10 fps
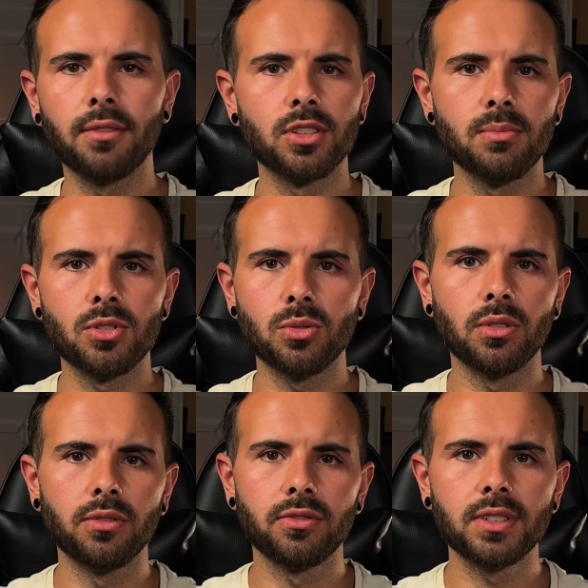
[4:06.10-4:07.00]
some sort
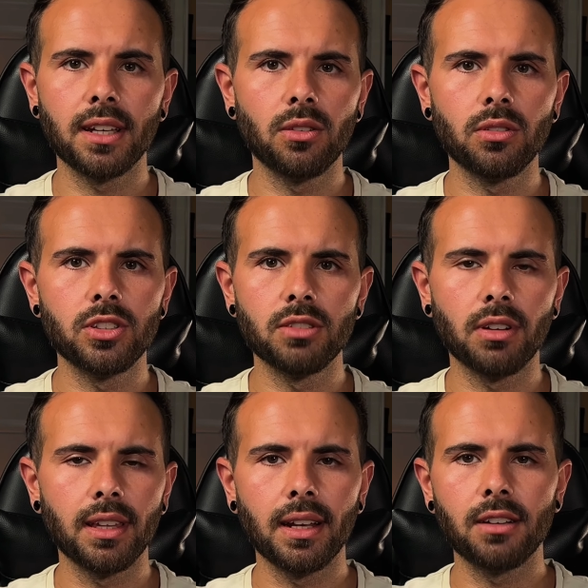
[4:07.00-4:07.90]
of technology, right,
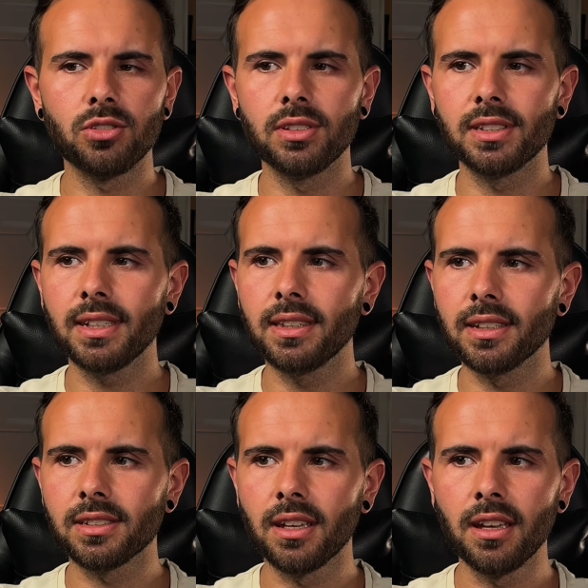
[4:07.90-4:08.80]
that allows you to see
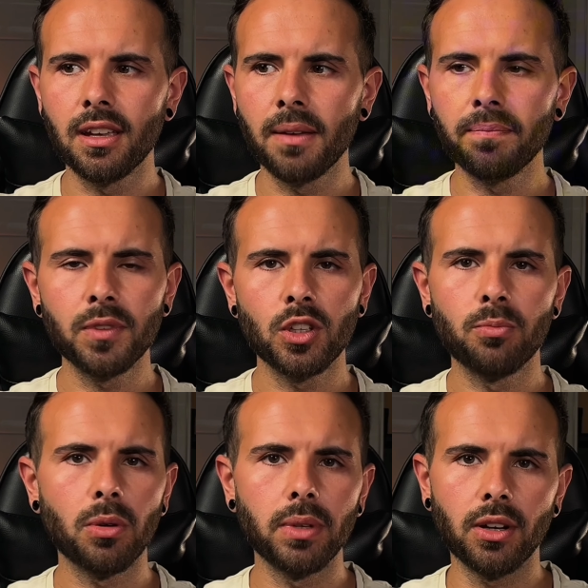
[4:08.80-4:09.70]
this. You've
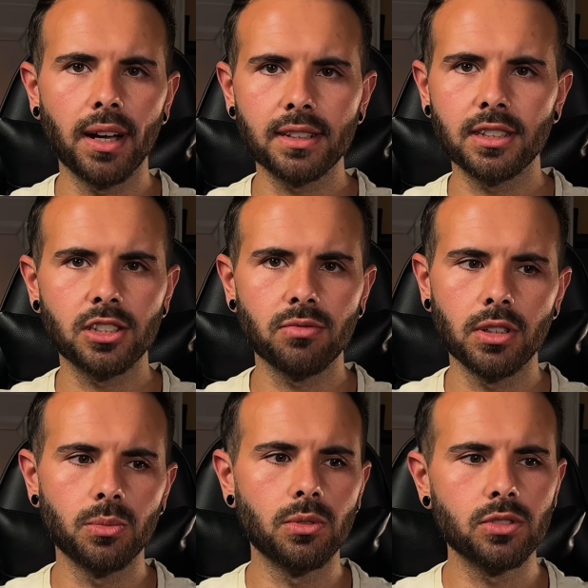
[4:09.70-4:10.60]
probably got access to
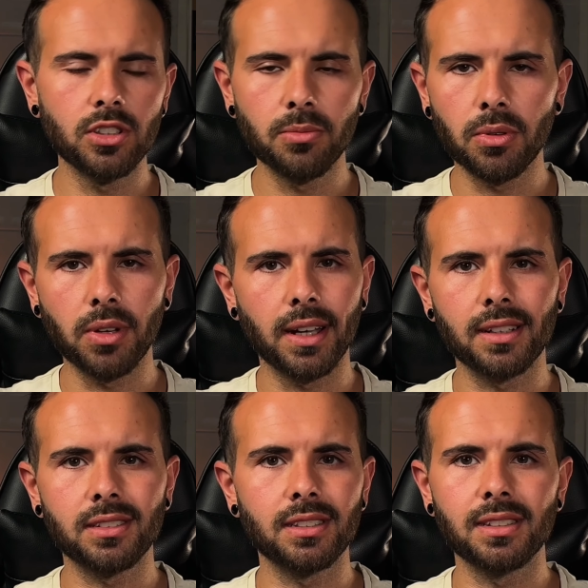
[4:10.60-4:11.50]
running water, you've probably got
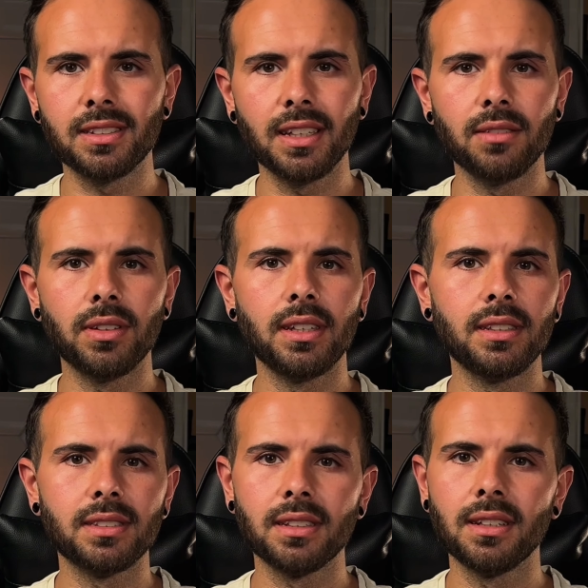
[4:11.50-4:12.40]
access to T
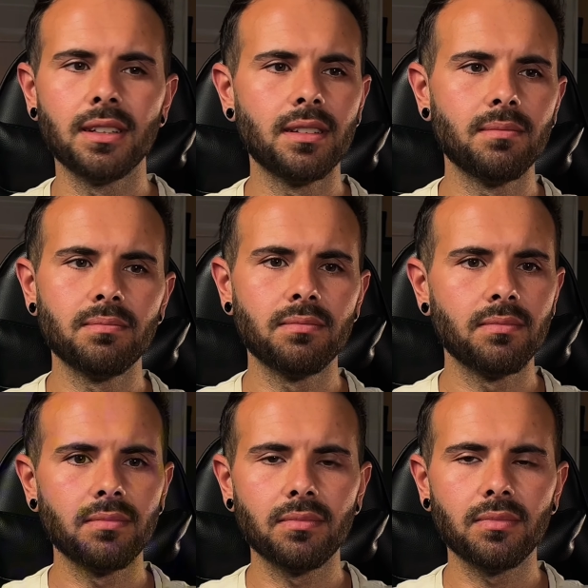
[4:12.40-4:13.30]
Vs,
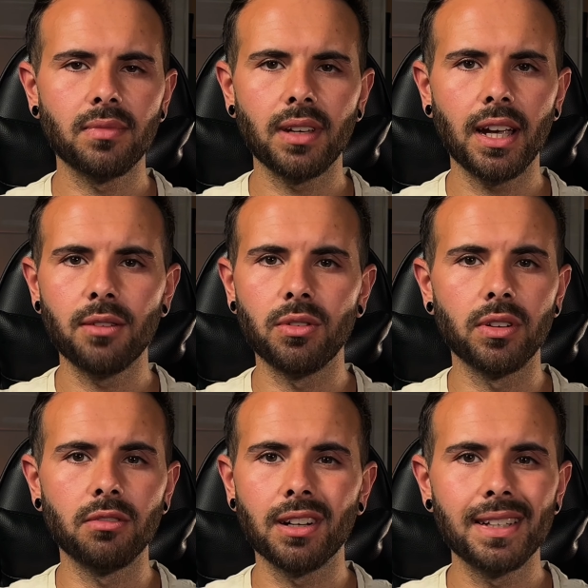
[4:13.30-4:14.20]
everything,
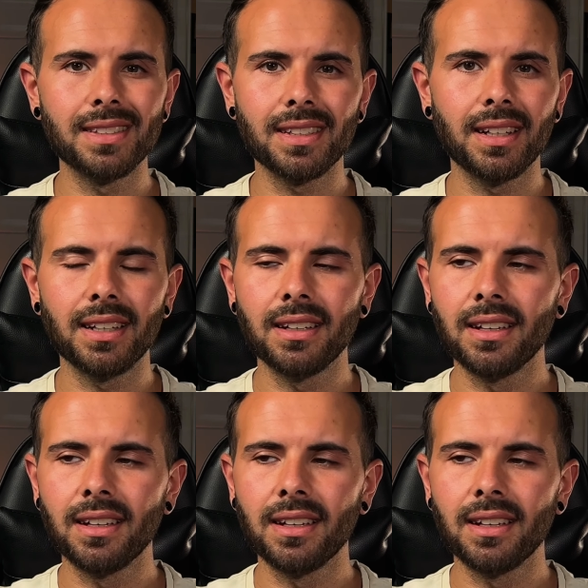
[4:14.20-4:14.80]
right? Internet.